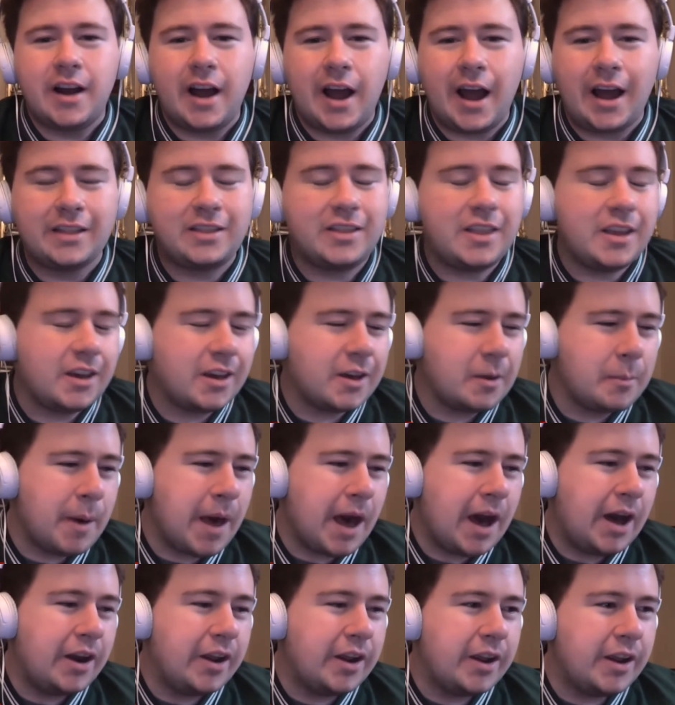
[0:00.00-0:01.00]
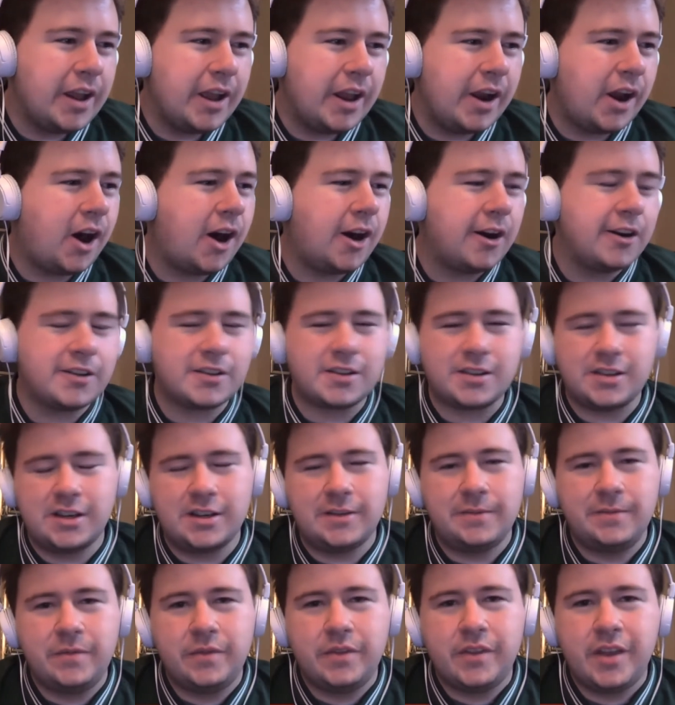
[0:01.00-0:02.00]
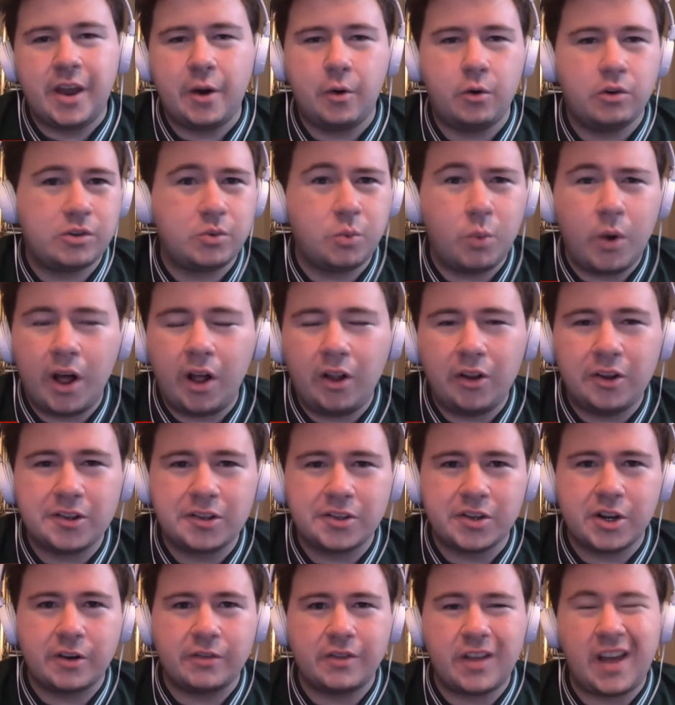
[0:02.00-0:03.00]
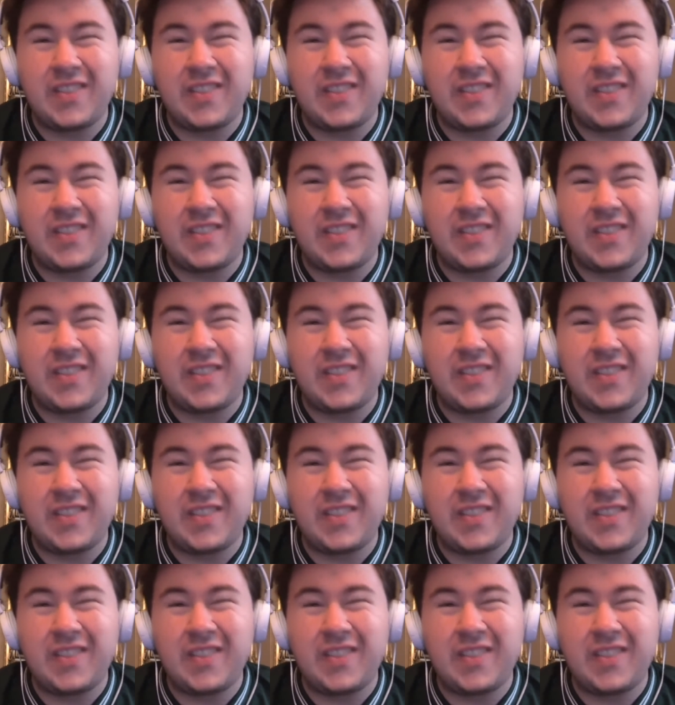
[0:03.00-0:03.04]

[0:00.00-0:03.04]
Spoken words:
I think about it, and honestly, it was well-deserved.